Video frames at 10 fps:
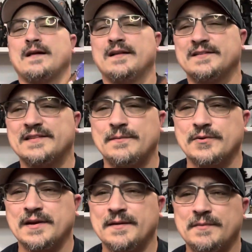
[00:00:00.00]
let's stop
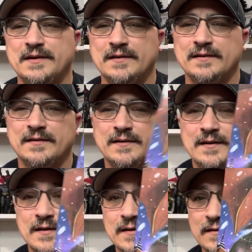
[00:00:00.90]
looking at me.
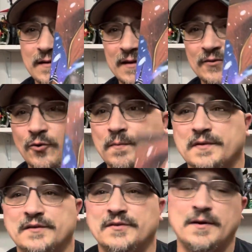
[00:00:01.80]
Let's open
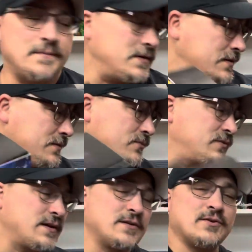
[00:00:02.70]
this up and
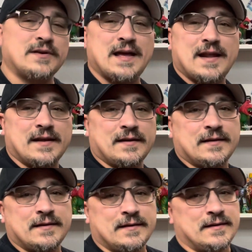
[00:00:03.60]
take a look at it.
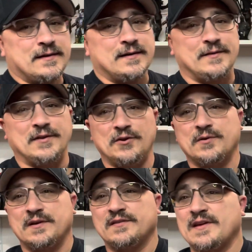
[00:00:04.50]
And then you
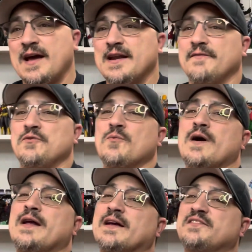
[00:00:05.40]
can decide if you
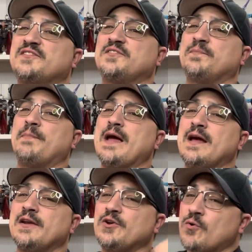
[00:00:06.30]
want to
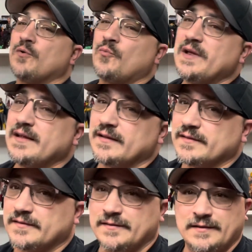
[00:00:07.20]
expand your wings